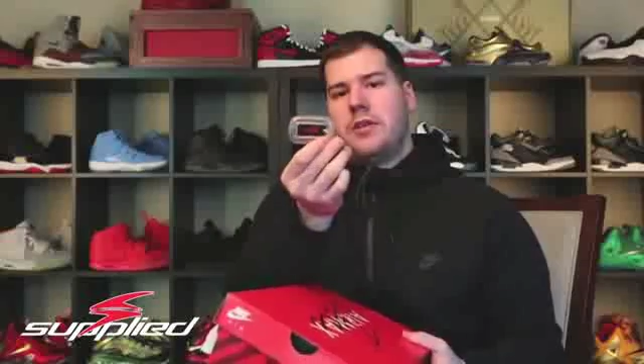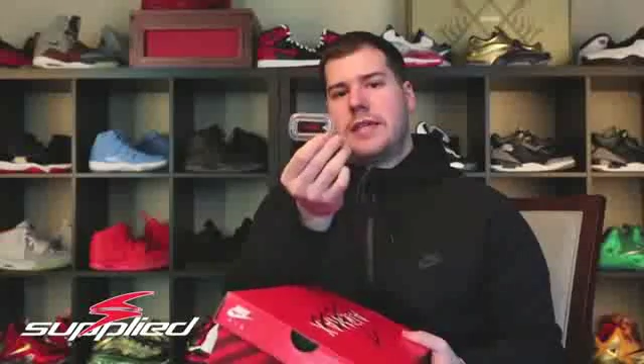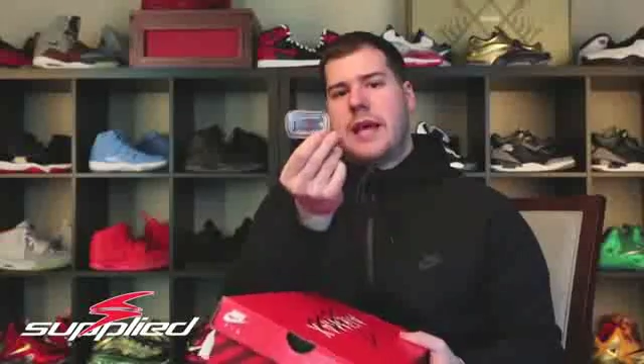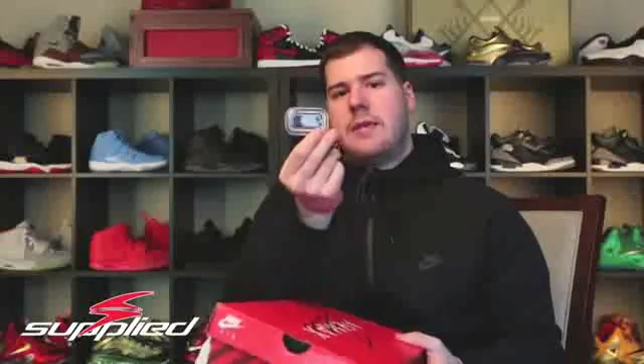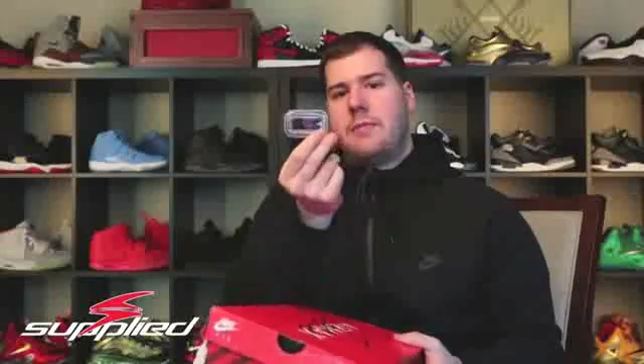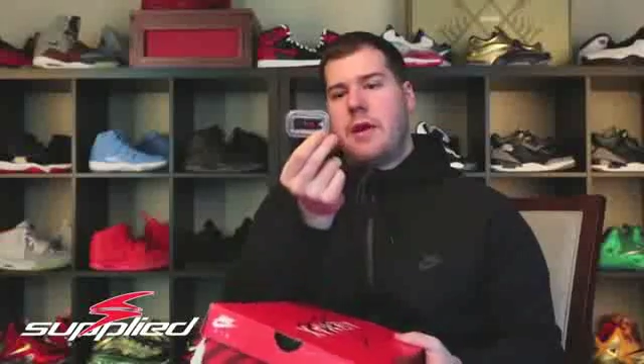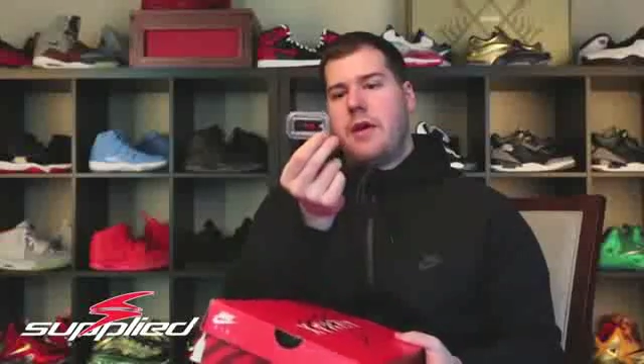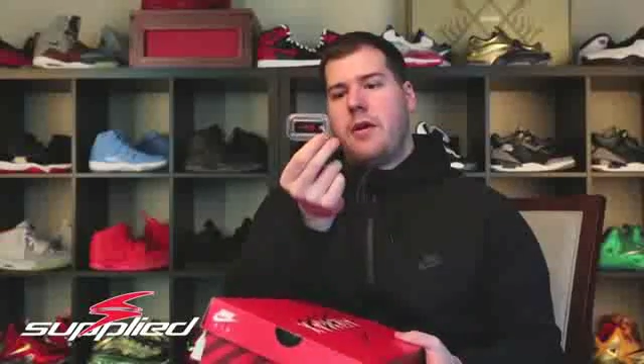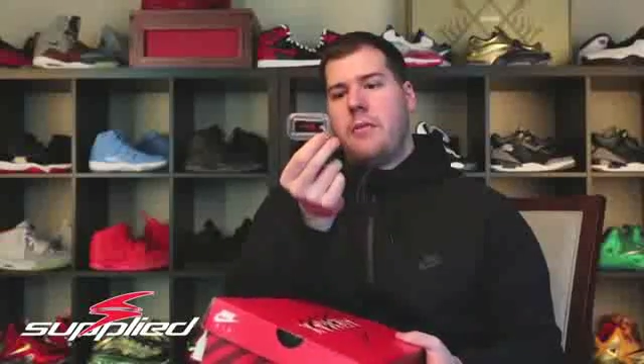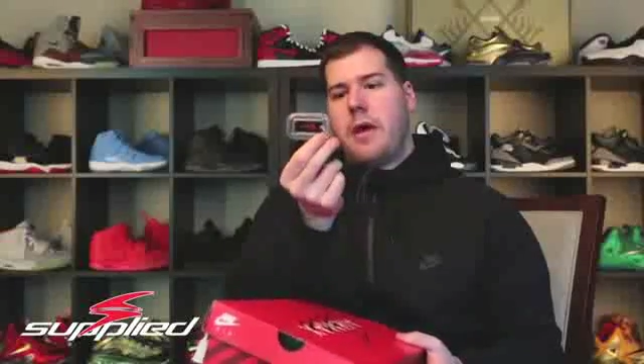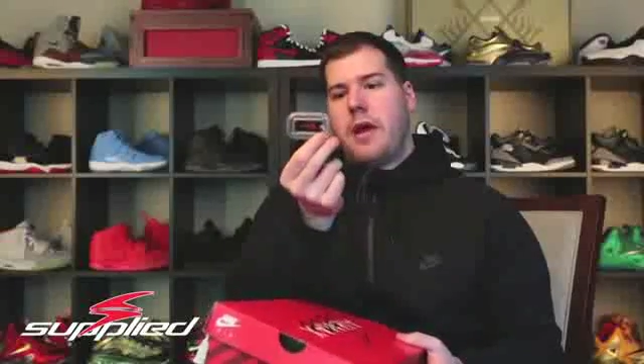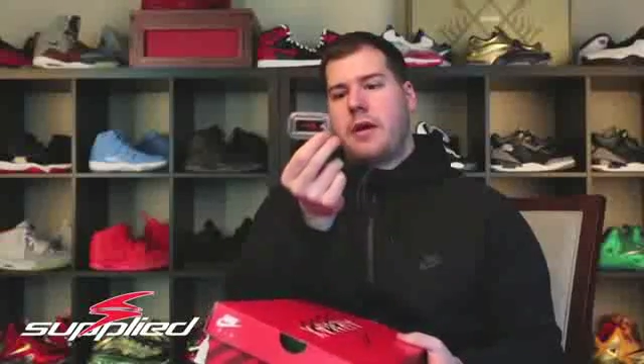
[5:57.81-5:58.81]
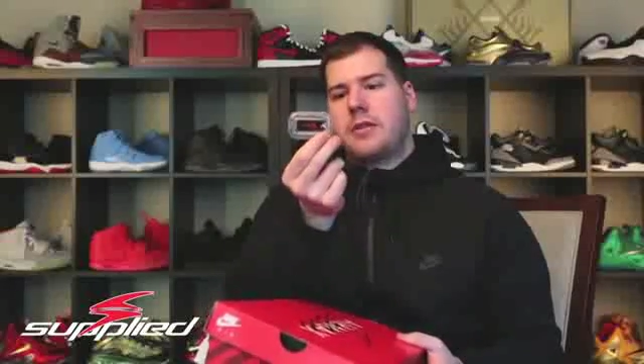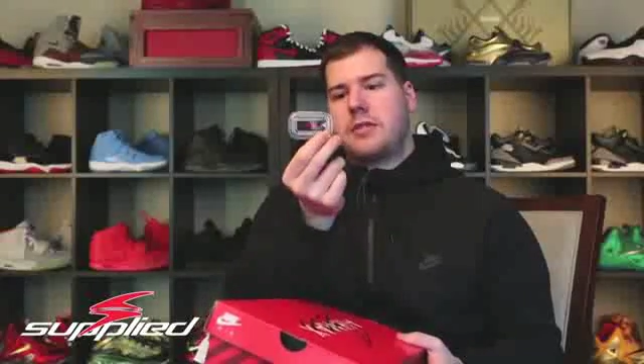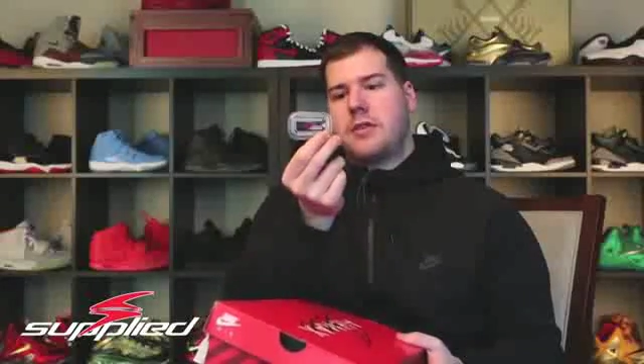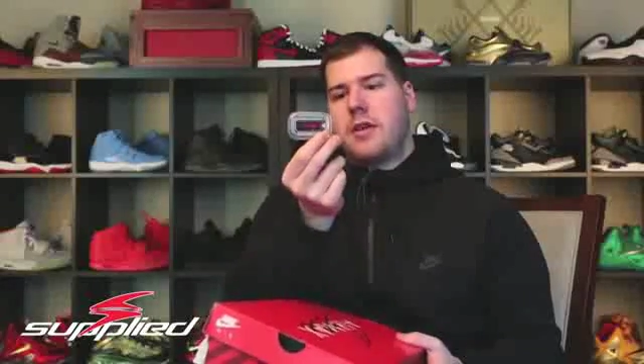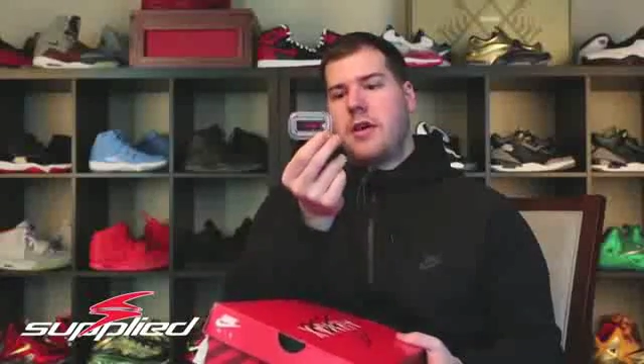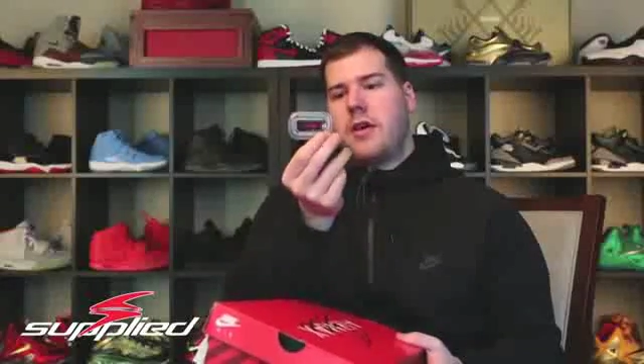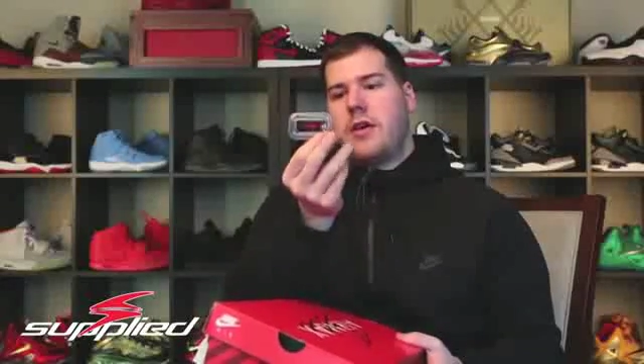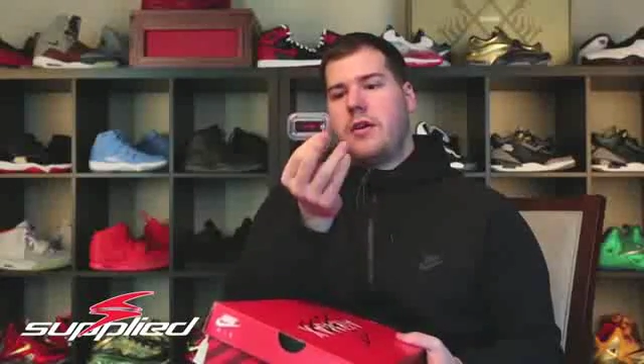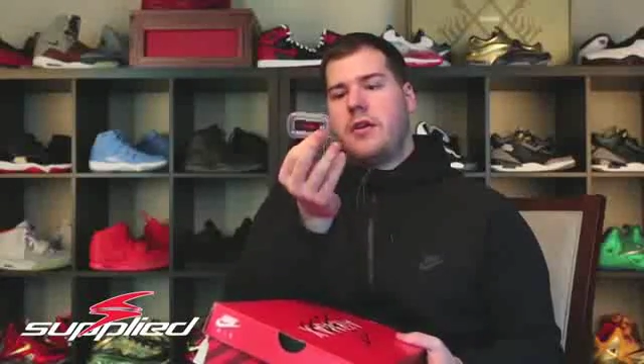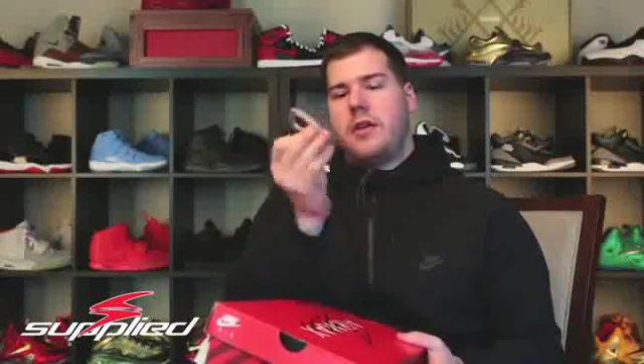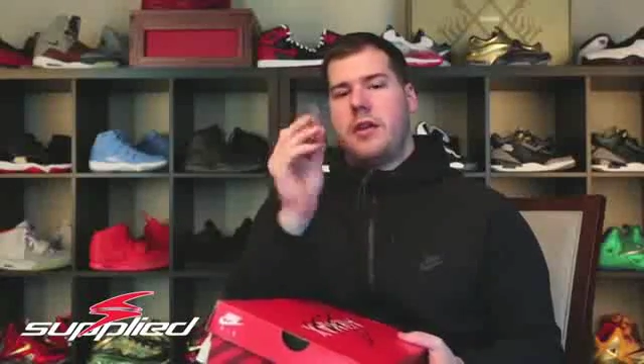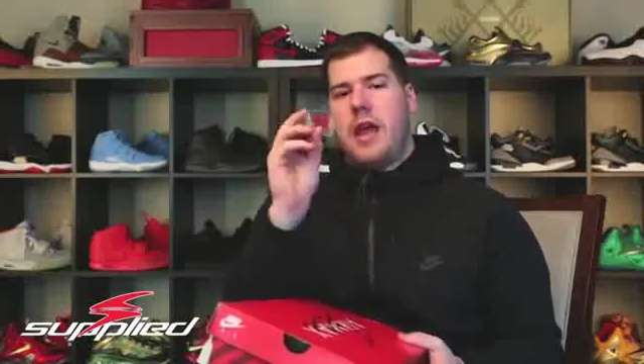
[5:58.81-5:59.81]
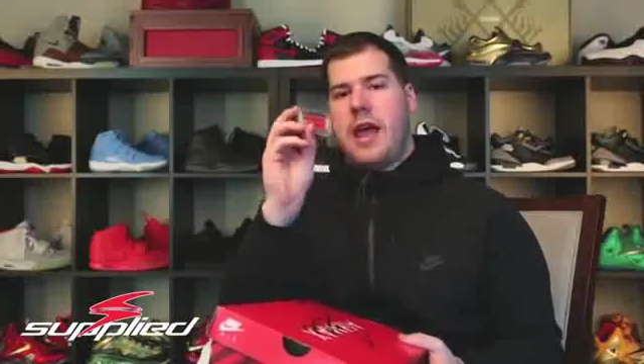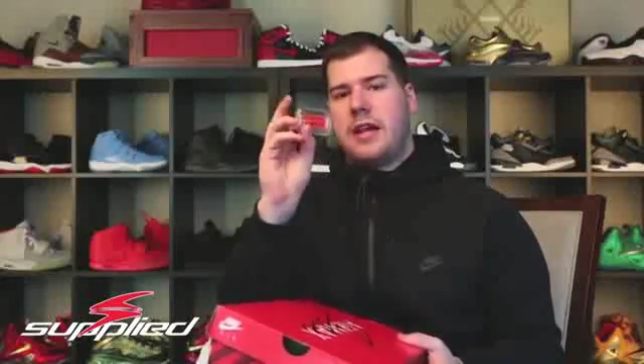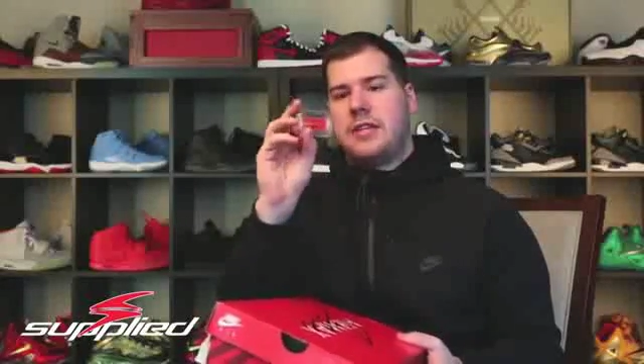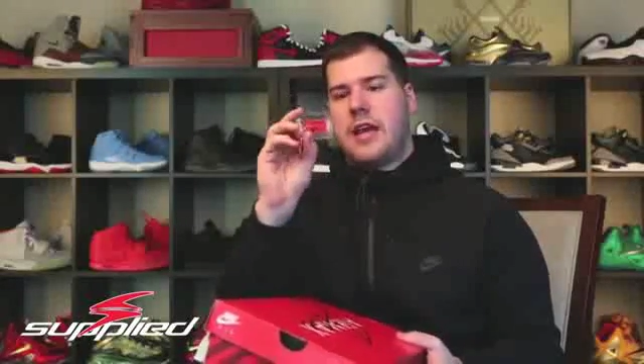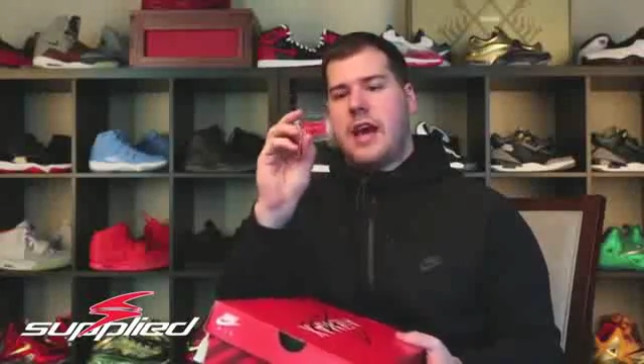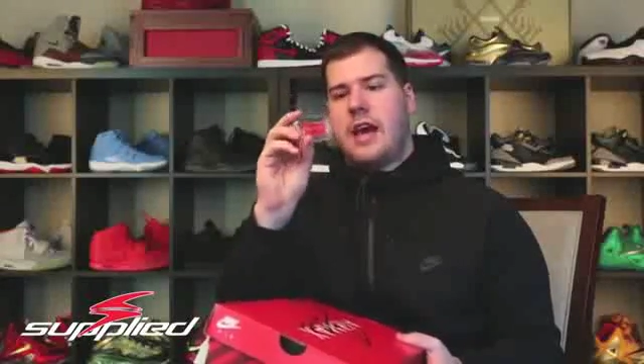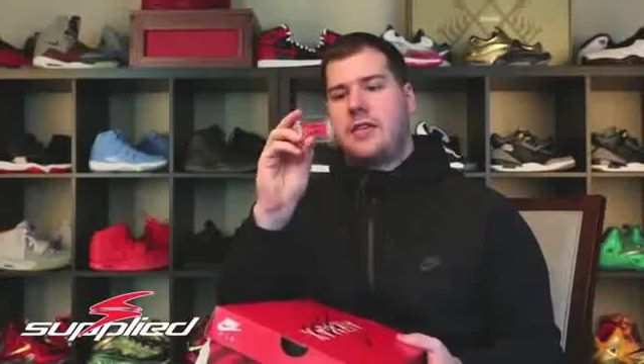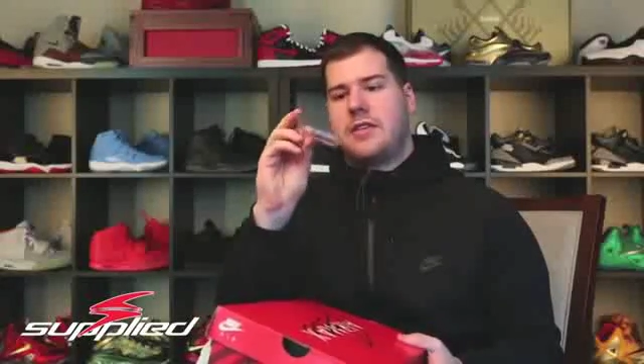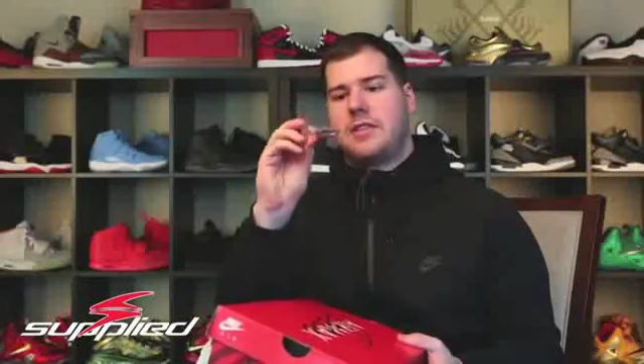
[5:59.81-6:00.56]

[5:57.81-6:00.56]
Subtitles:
type Air Max hang tag.